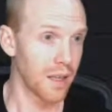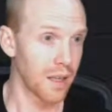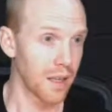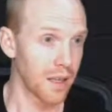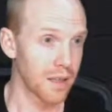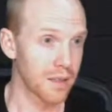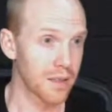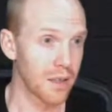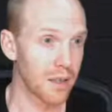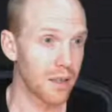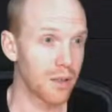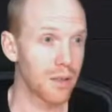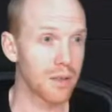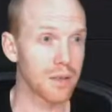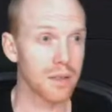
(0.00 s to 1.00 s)
So
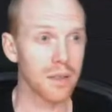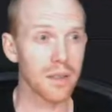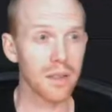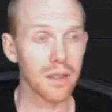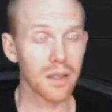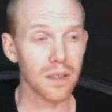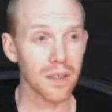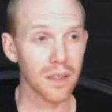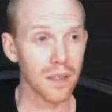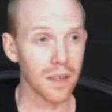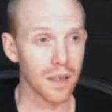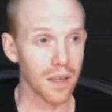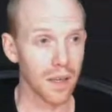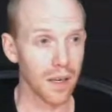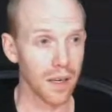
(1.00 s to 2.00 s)

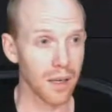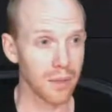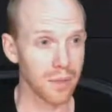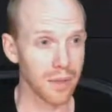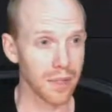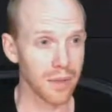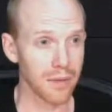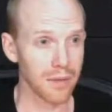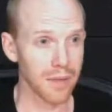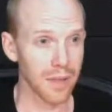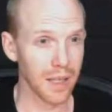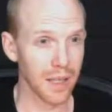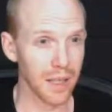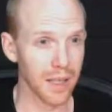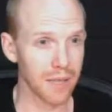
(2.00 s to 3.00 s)
if
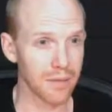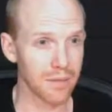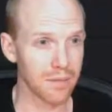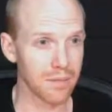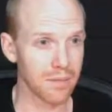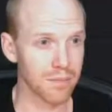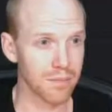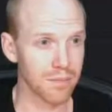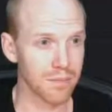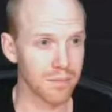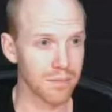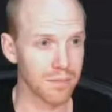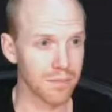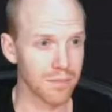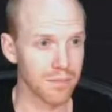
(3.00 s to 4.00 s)
I
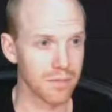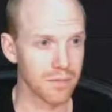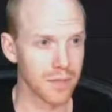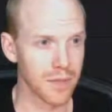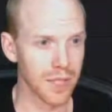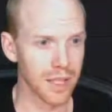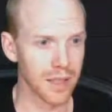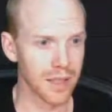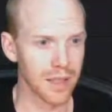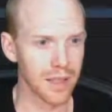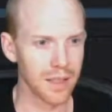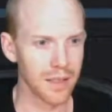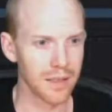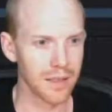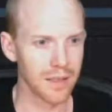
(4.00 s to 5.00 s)
take
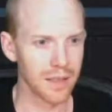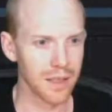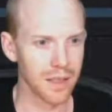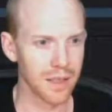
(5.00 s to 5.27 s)
these and I